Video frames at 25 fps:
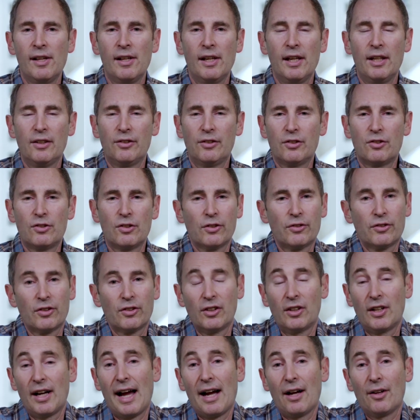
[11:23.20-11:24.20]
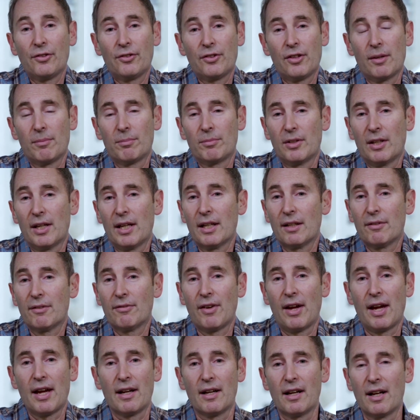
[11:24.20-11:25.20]
is it just allows them to
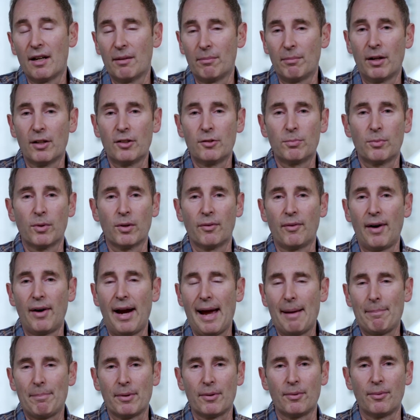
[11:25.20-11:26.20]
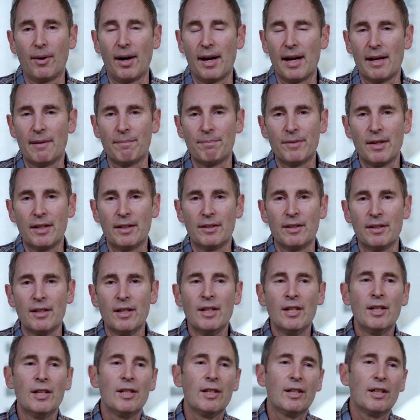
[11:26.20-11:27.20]
innovate at a much more rapid rate. And,
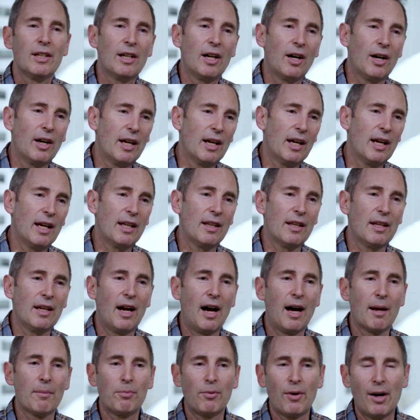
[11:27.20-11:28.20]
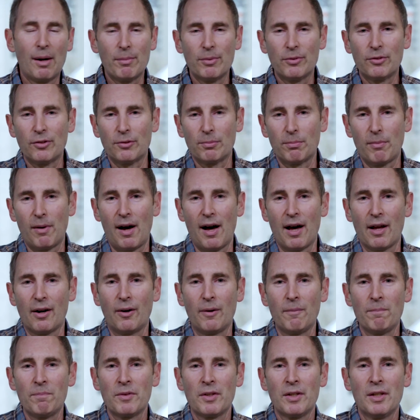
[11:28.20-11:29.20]
in the on-premises
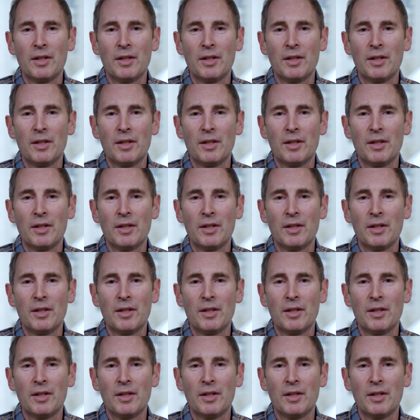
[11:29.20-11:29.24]
model,